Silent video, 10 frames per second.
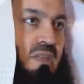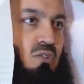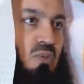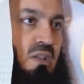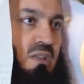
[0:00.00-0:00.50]

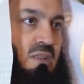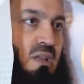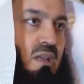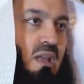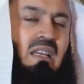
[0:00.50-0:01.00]
That's what it
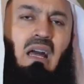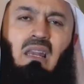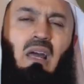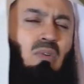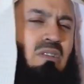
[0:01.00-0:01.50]
is. And
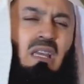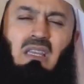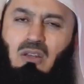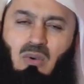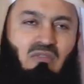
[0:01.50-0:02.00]
Allah will
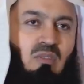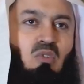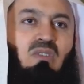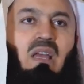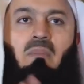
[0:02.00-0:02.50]
take it away from
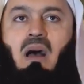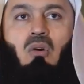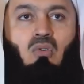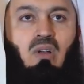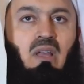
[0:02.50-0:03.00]
you
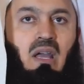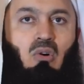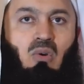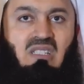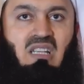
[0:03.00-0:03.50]
somehow. I
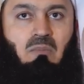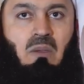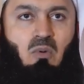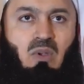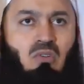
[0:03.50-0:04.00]
always tell
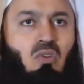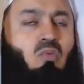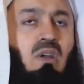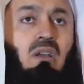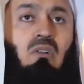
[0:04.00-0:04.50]
people, when you don't
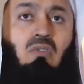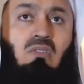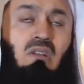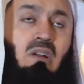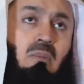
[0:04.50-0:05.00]
work out your
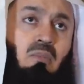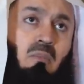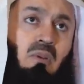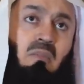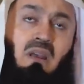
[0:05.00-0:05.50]
zakat
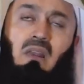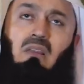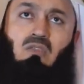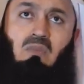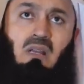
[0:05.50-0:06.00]
properly, may Allah
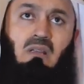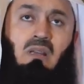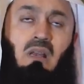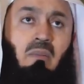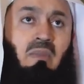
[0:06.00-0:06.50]
subhanahu wa
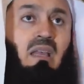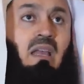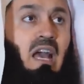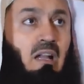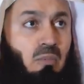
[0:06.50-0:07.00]
ta'ala
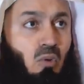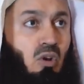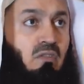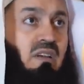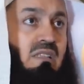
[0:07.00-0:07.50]
help
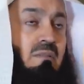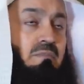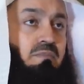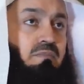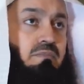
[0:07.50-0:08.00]
all of us.